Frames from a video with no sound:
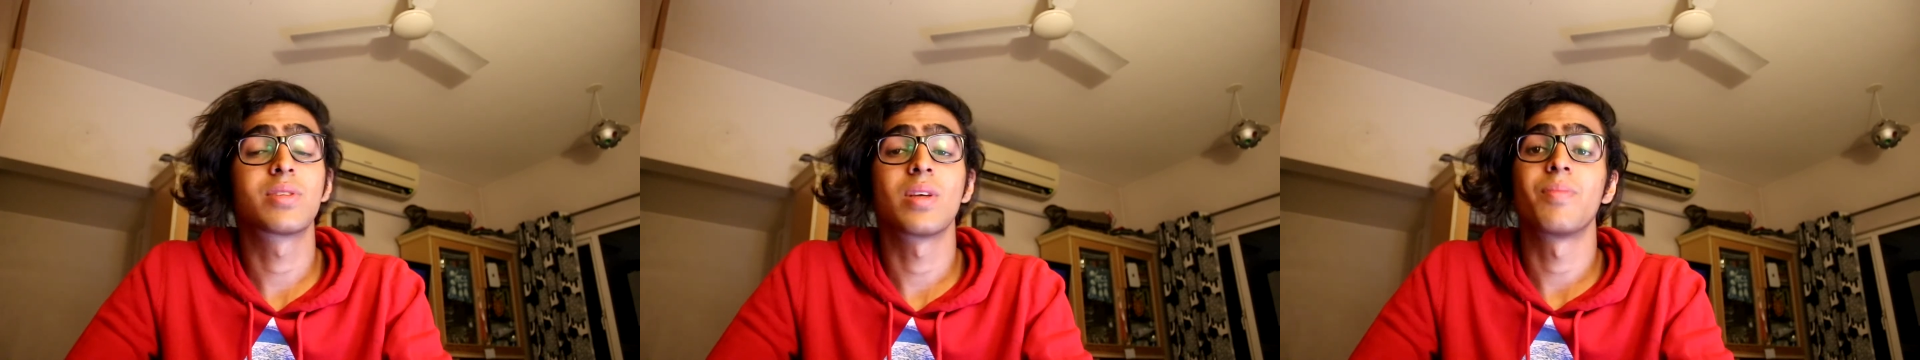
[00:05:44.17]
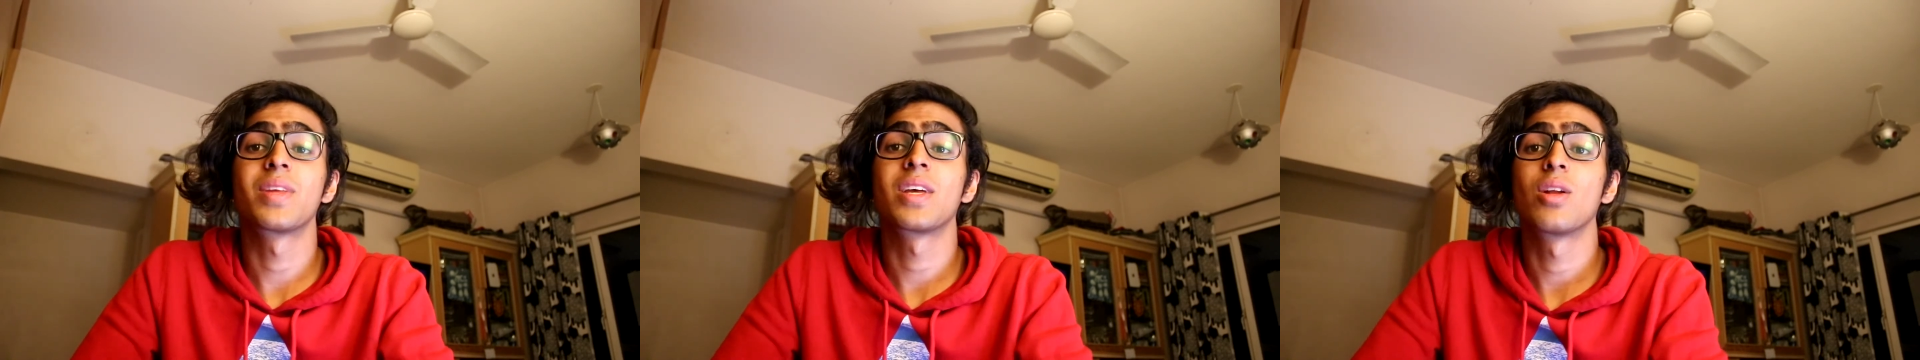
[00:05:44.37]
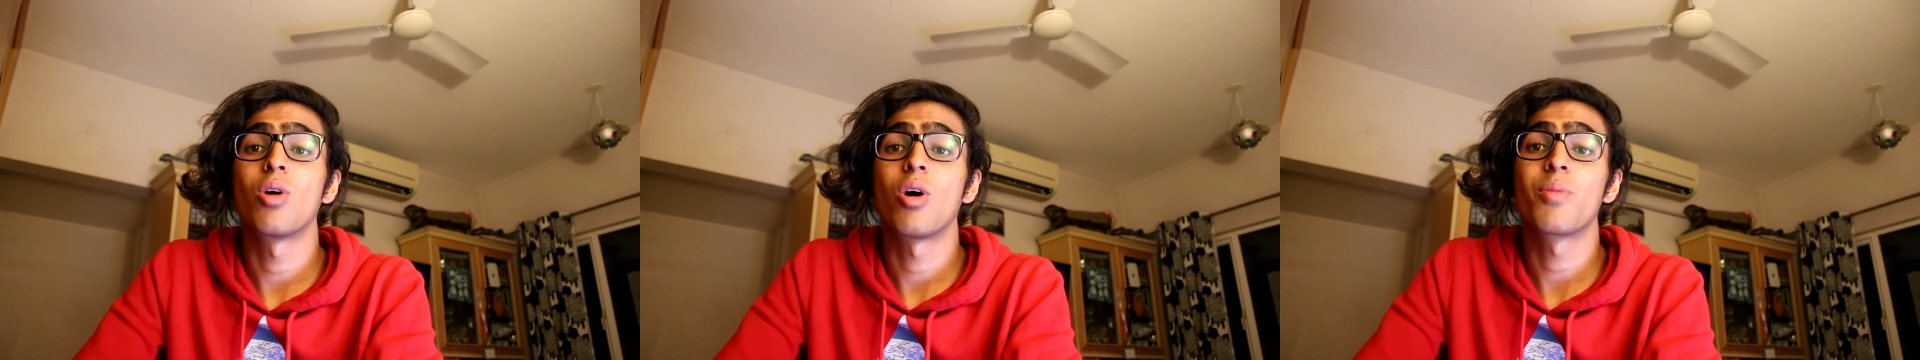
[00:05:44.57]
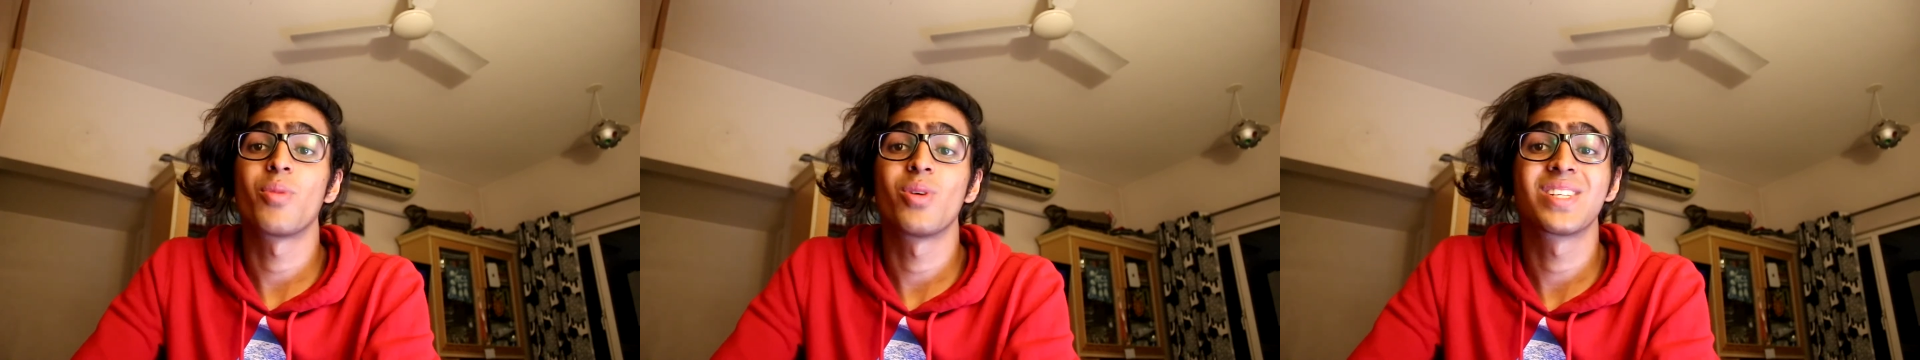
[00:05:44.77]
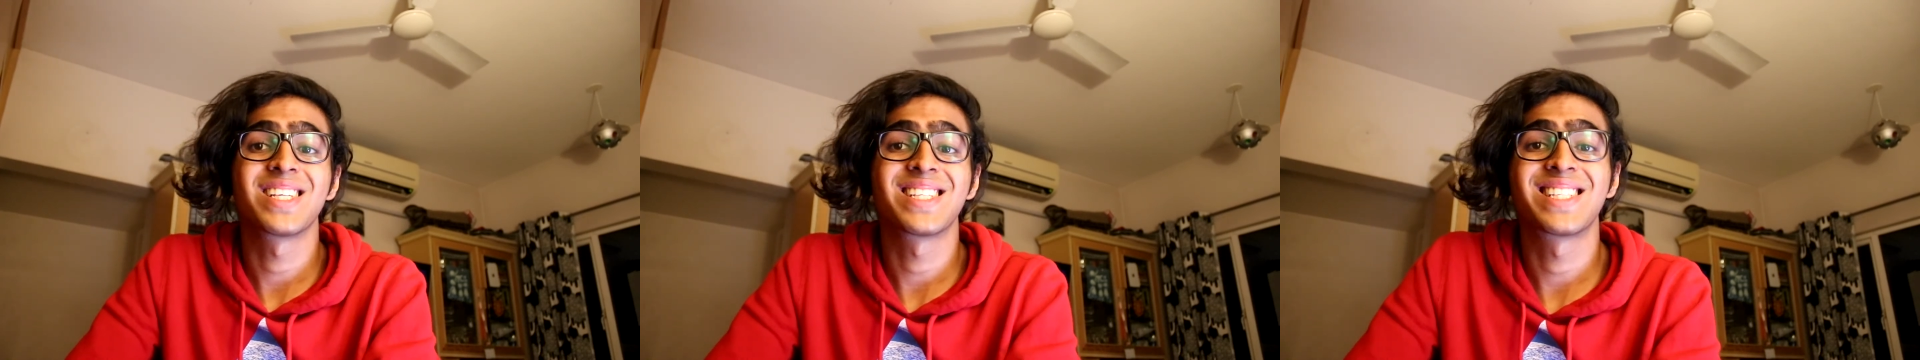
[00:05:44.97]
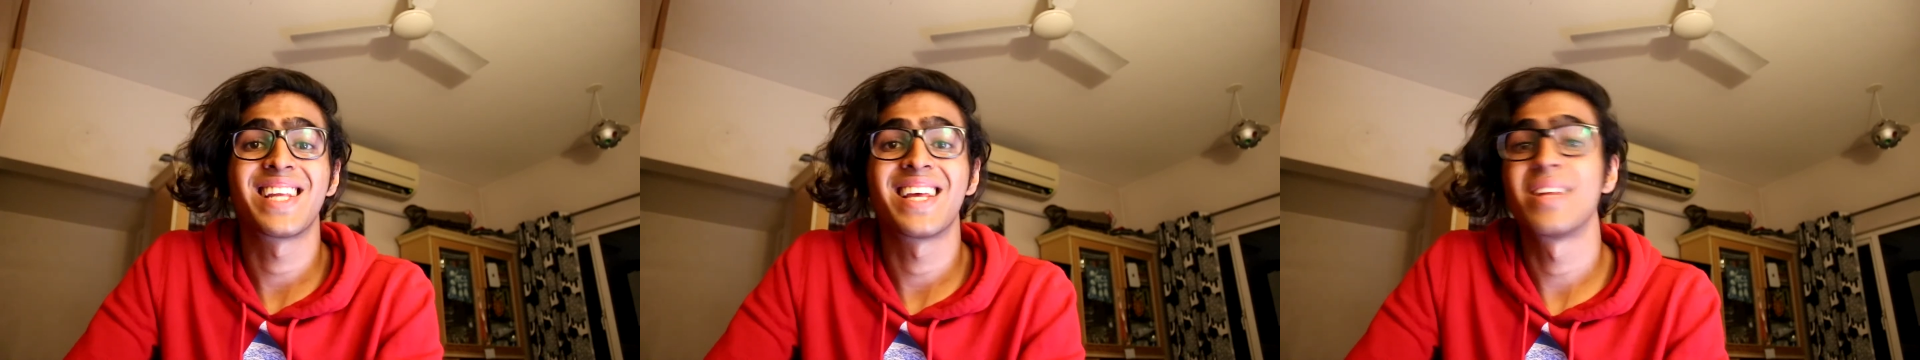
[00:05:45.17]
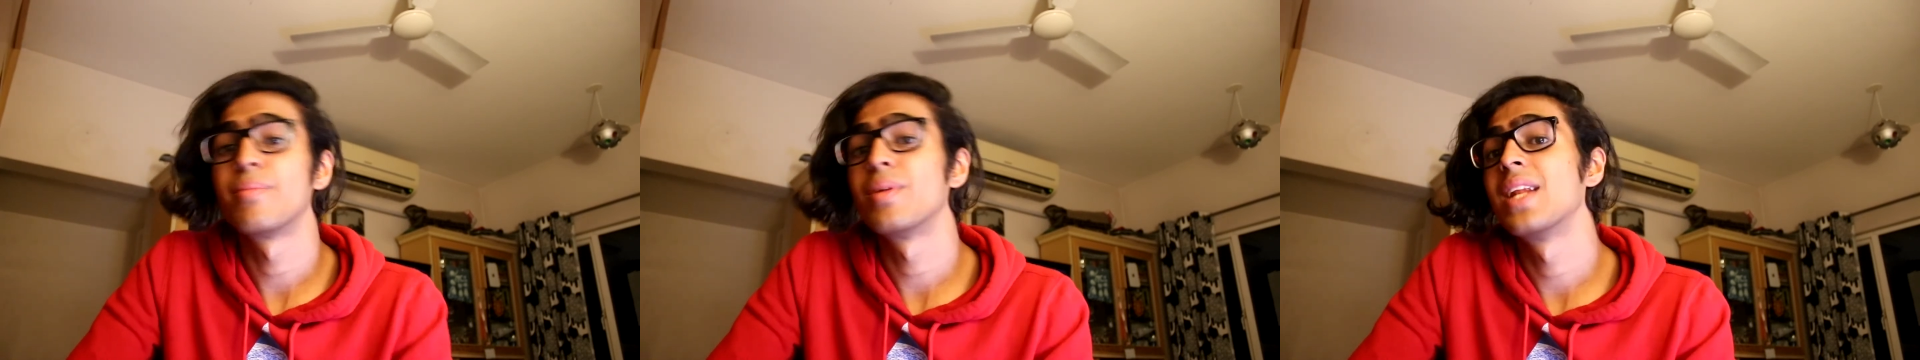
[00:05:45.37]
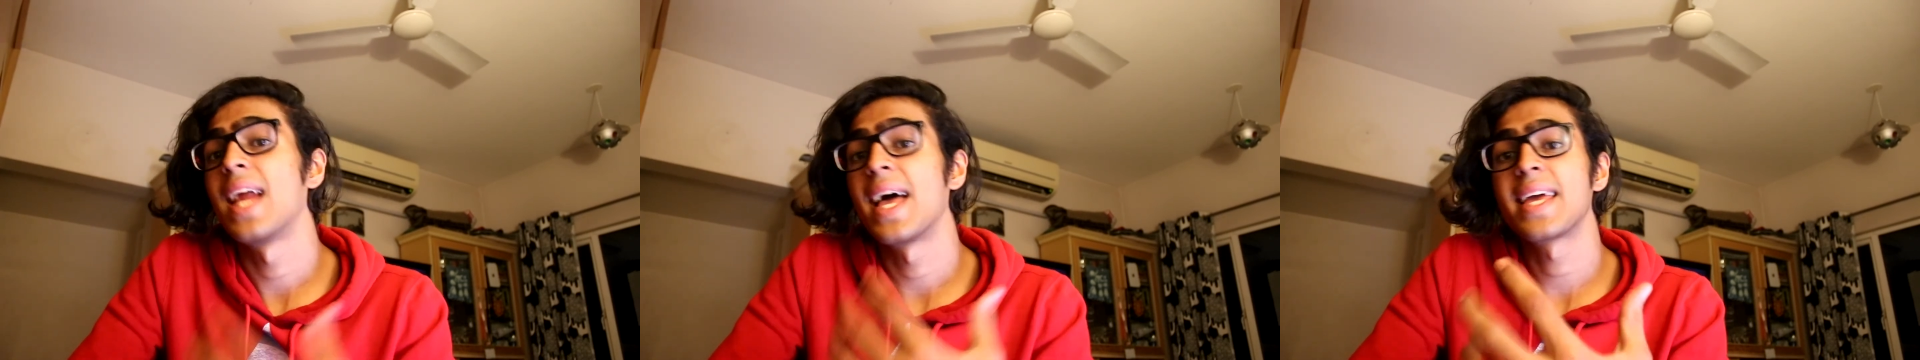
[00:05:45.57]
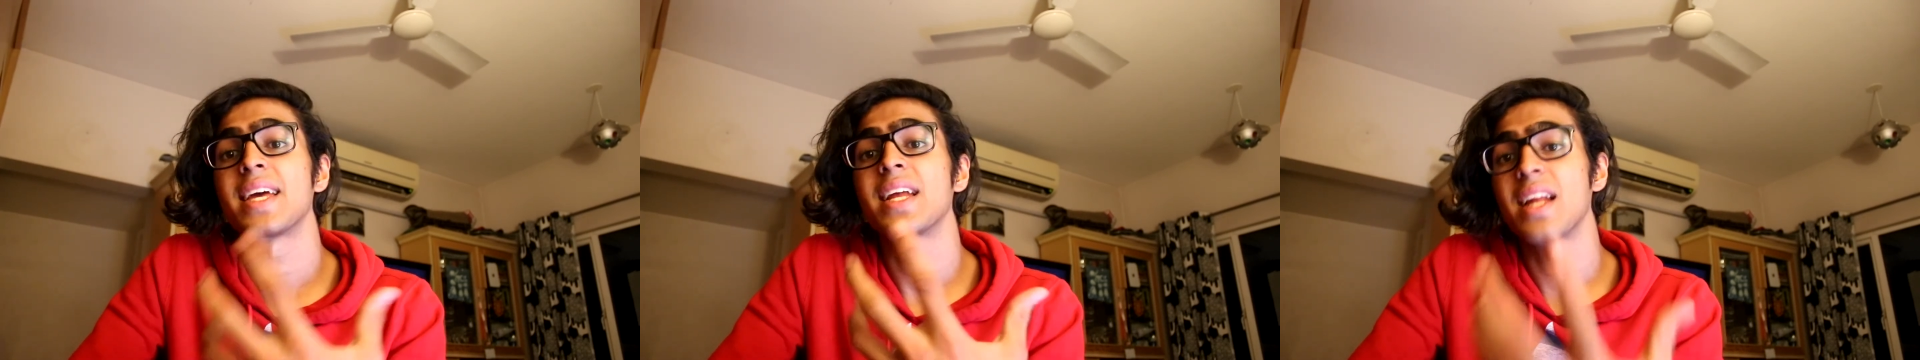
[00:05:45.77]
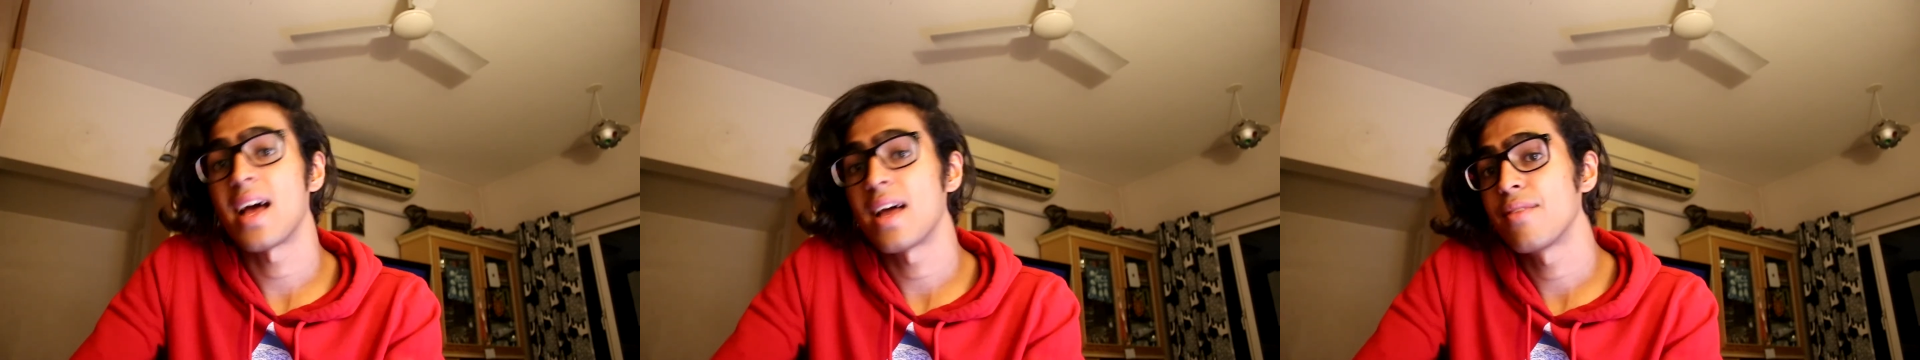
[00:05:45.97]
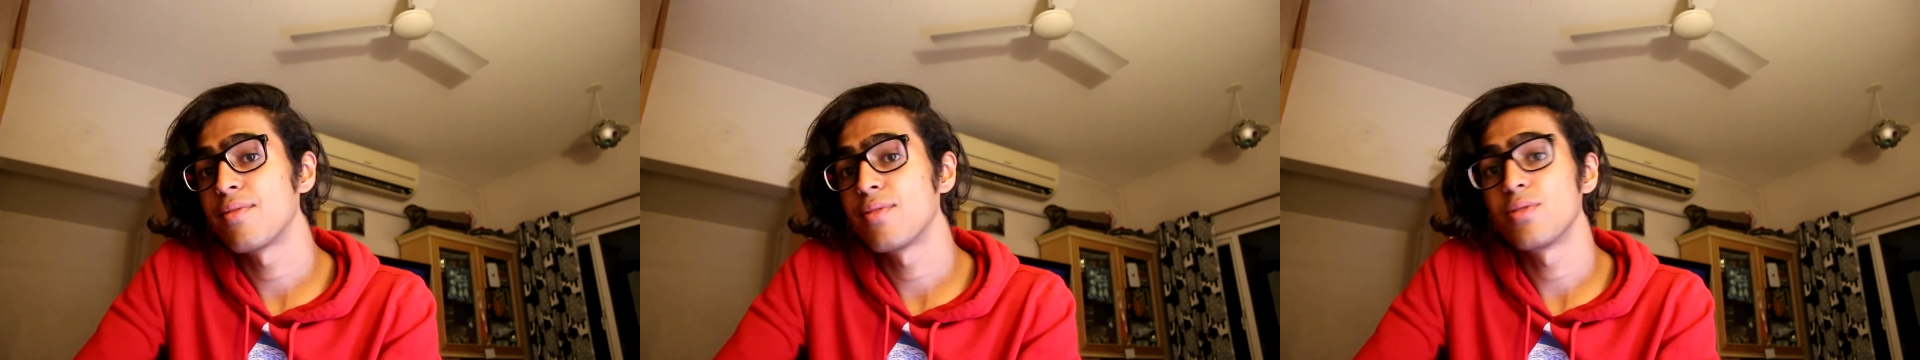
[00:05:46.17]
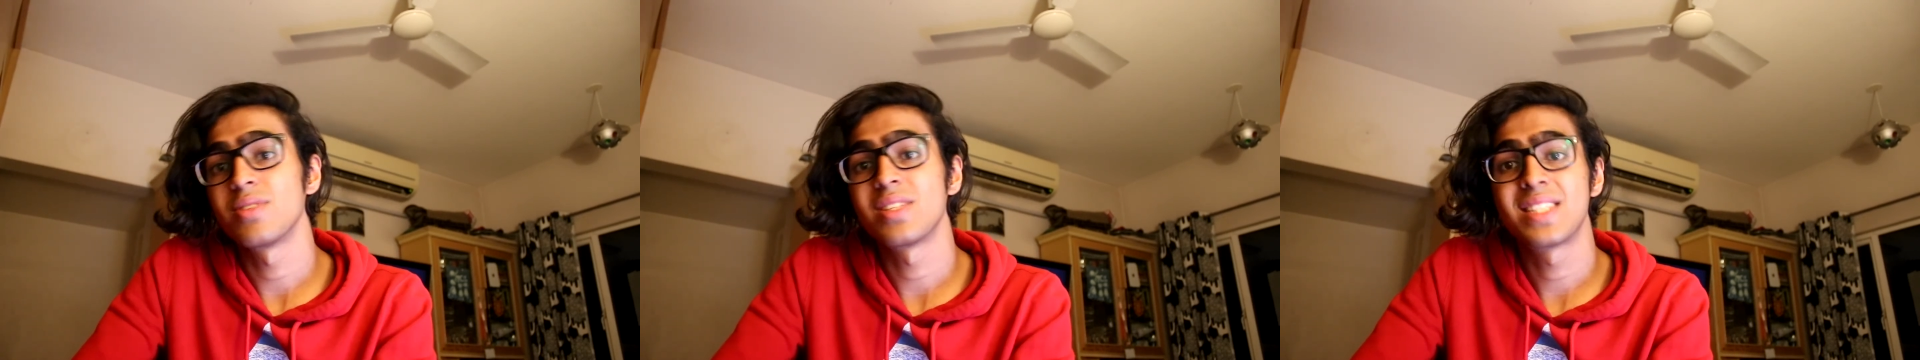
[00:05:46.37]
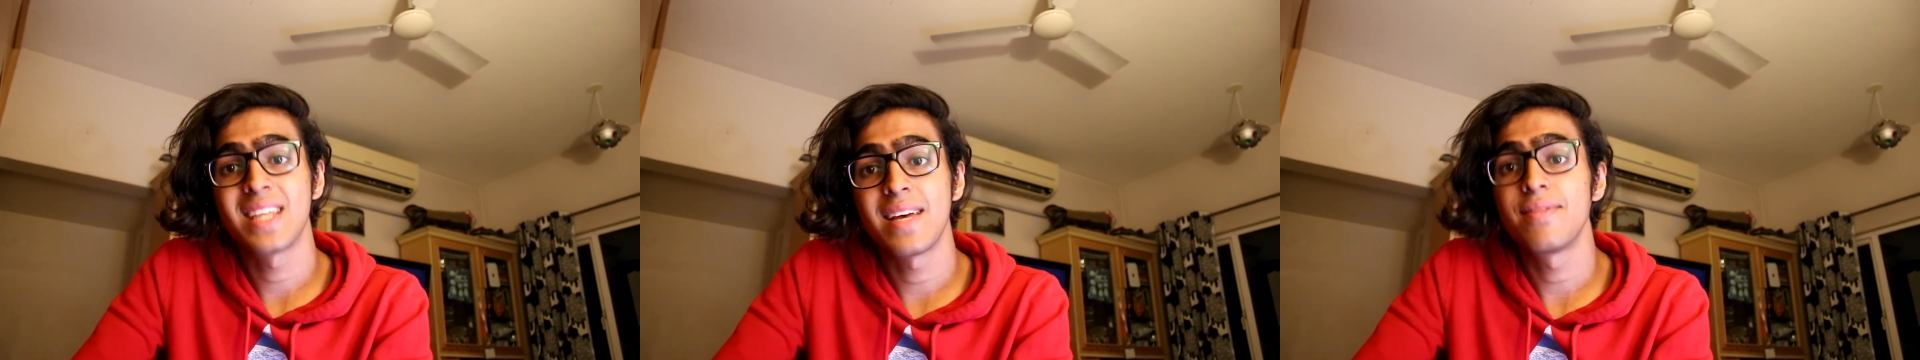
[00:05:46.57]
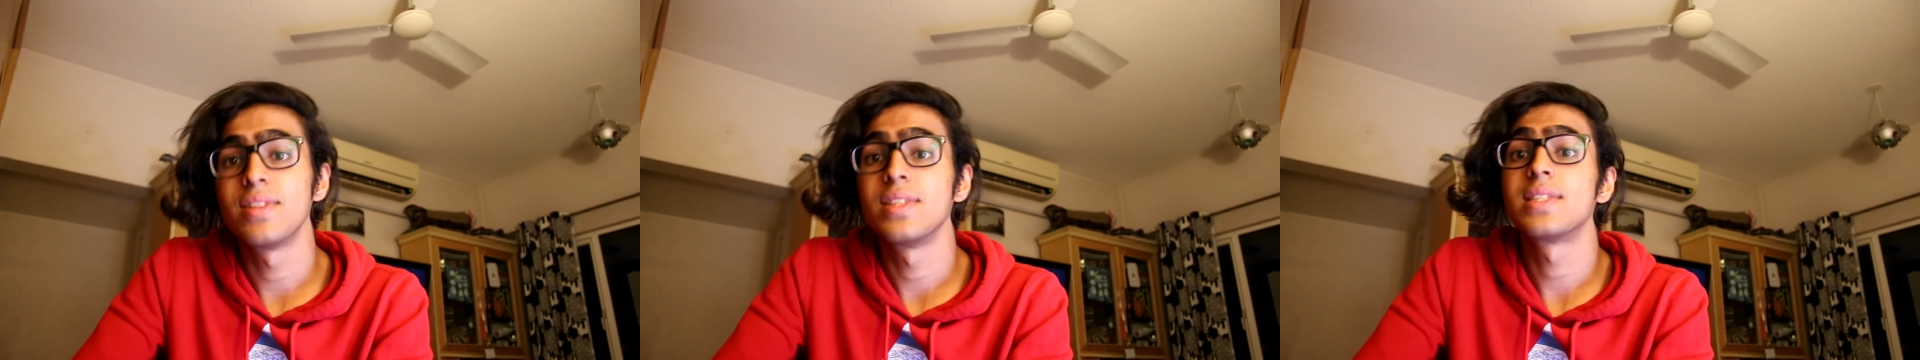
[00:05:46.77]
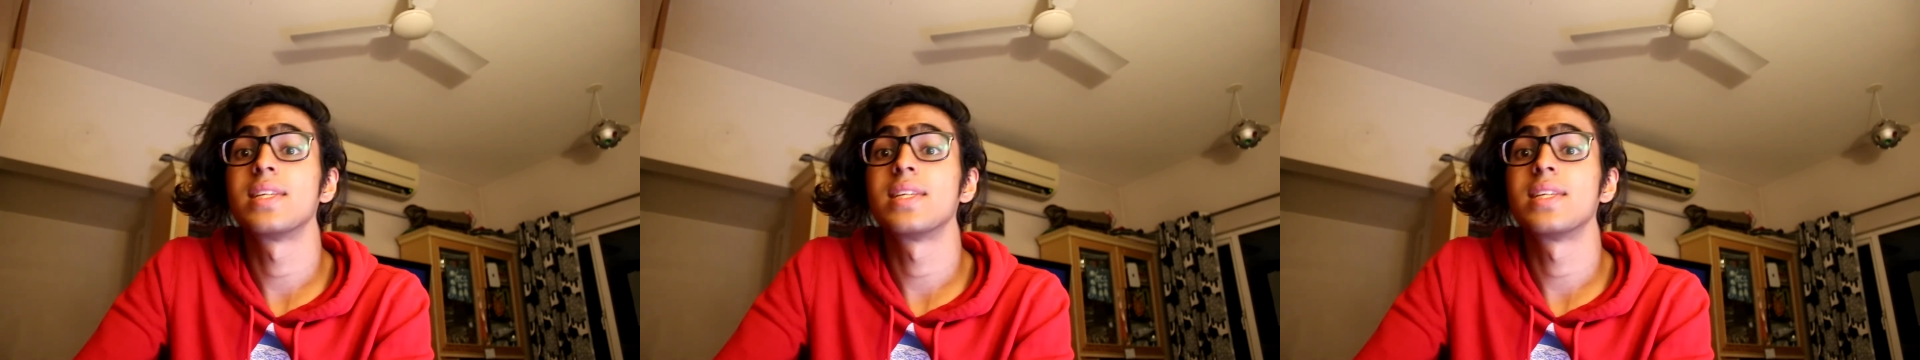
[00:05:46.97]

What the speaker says: something a lot more sustainable like an iPhone 7,